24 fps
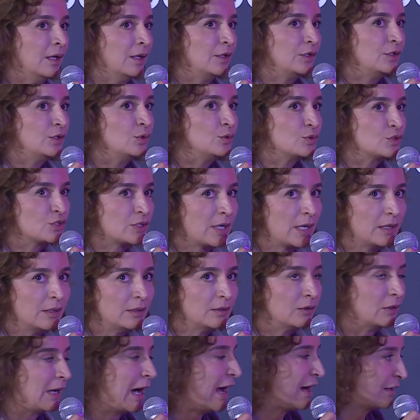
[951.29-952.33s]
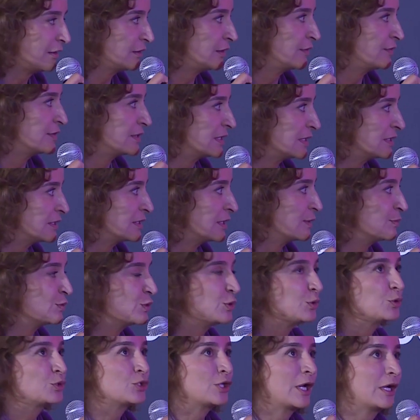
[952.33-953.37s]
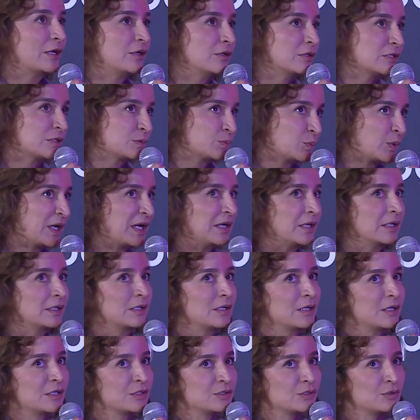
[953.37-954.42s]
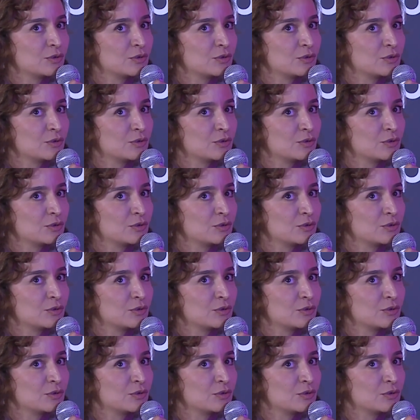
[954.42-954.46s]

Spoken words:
you check your active systems, you check your sprinklers,